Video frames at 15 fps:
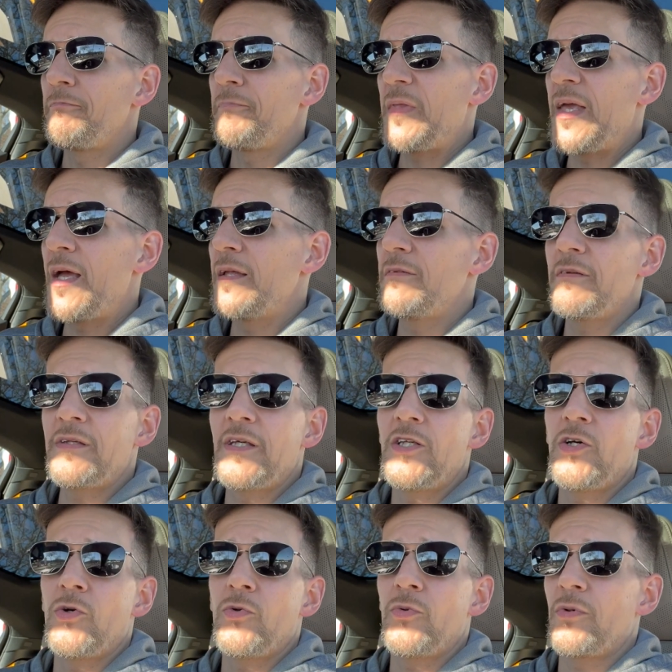when
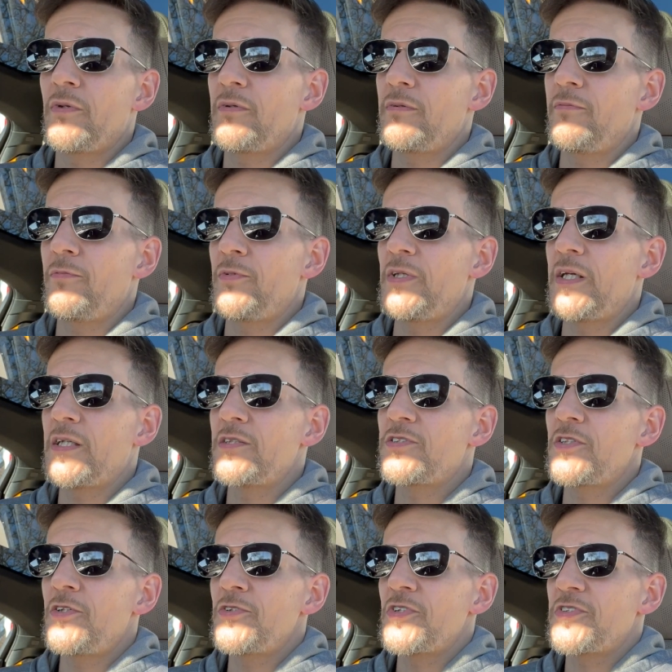you
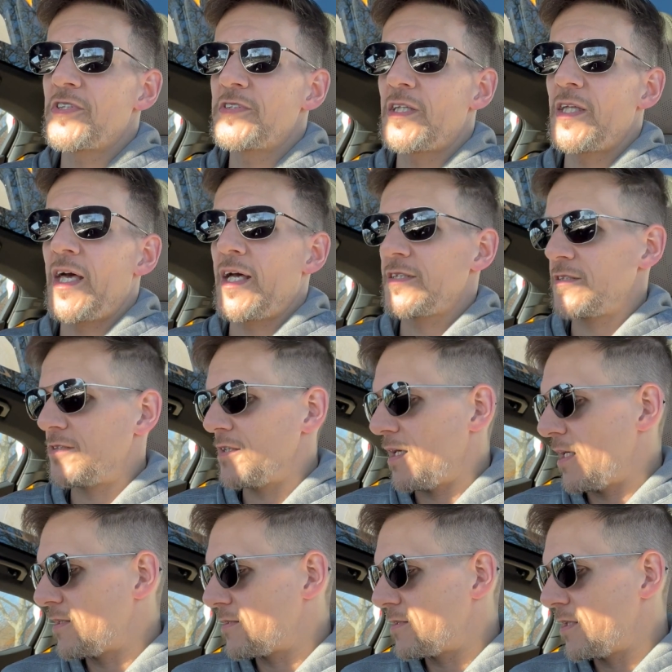consider just in the last
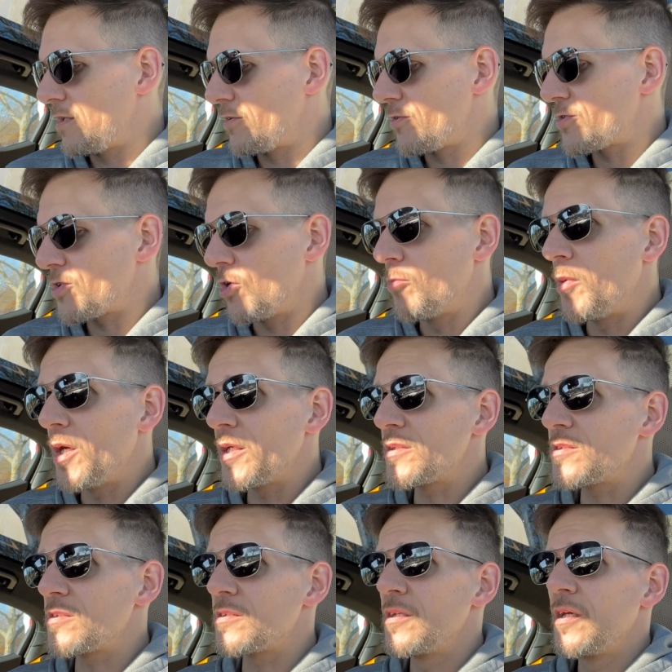18 or so
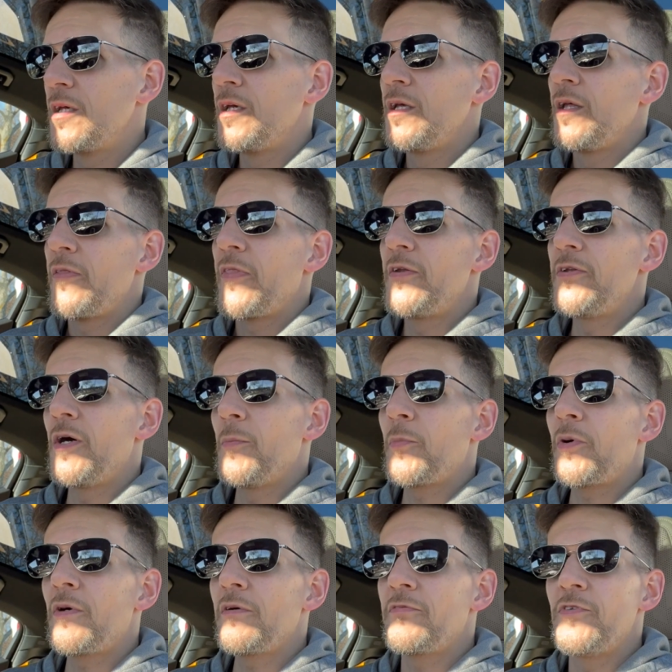months, the
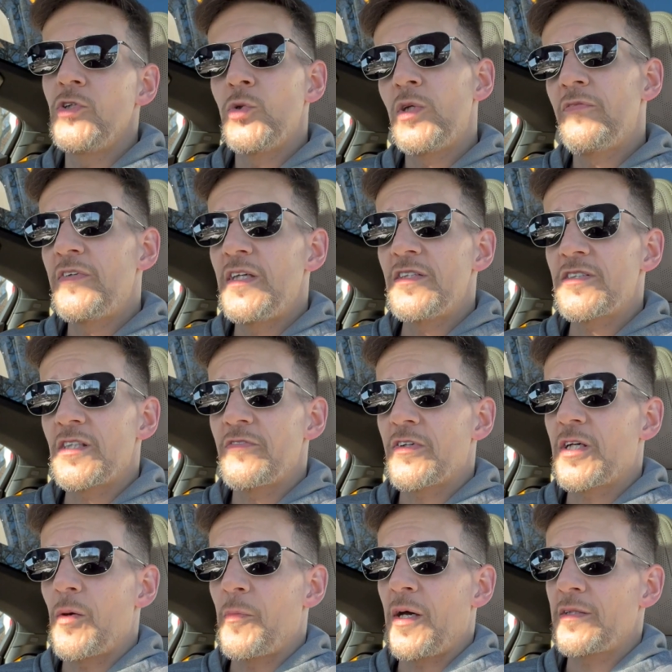number of new EVs that have
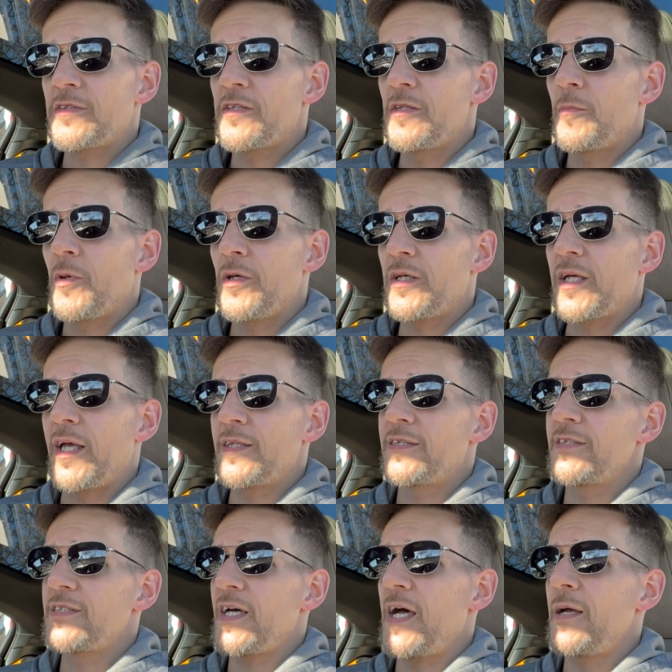come onto the market, at
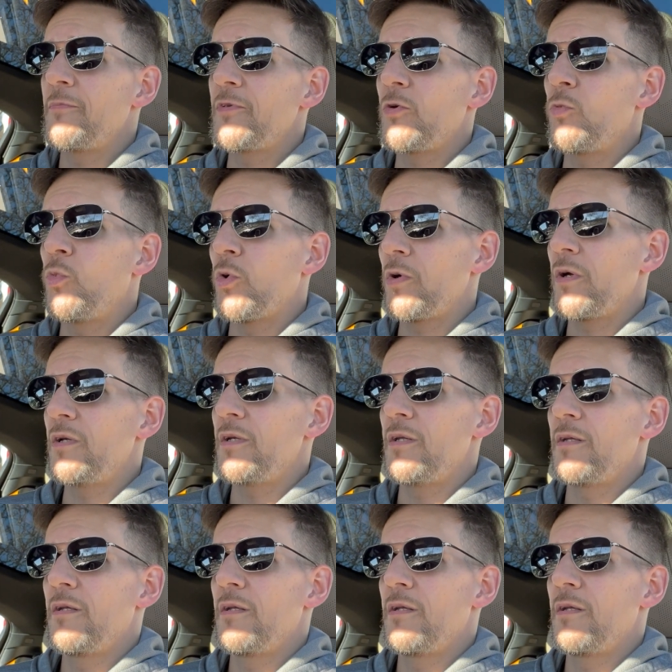the time, there weren't